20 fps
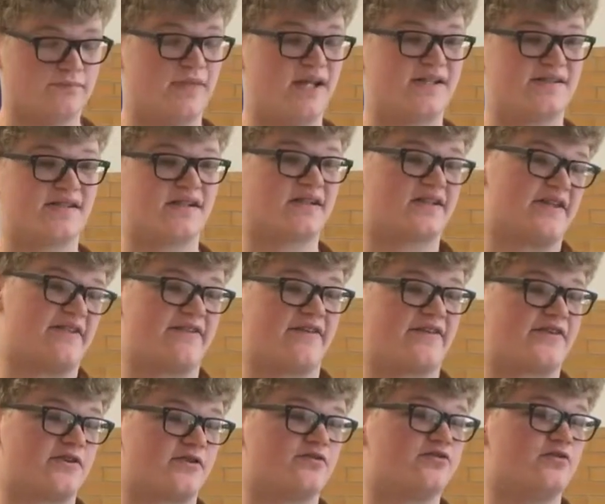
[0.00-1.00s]
Basically,
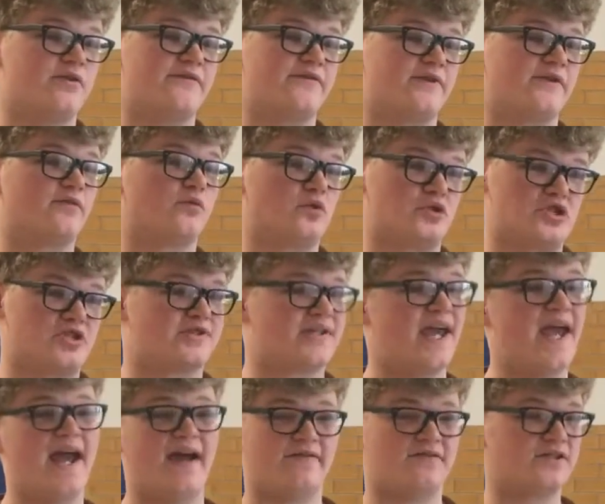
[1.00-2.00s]
the derivative will just
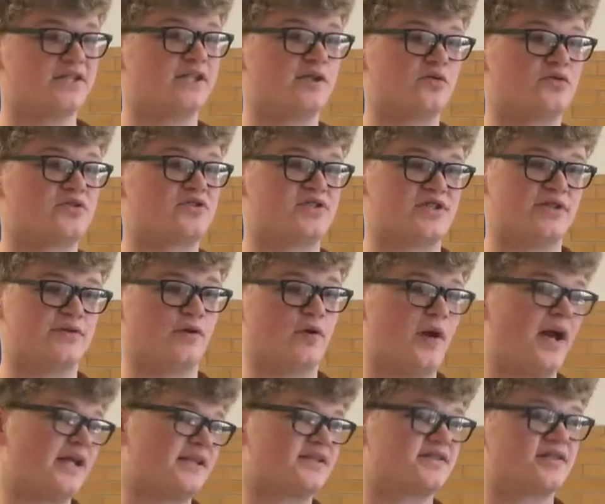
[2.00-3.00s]
have to equal
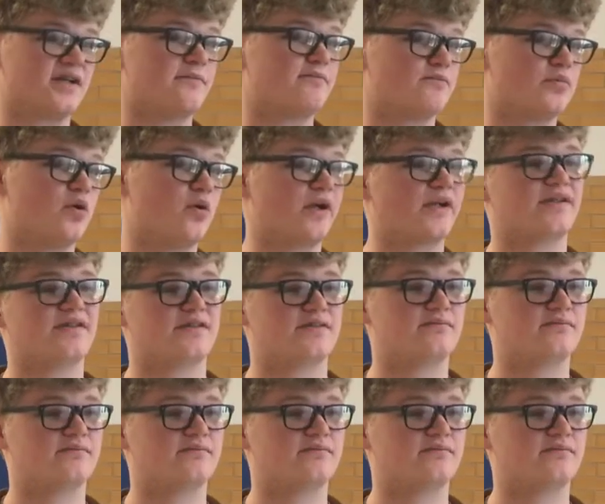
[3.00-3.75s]
0 at some point.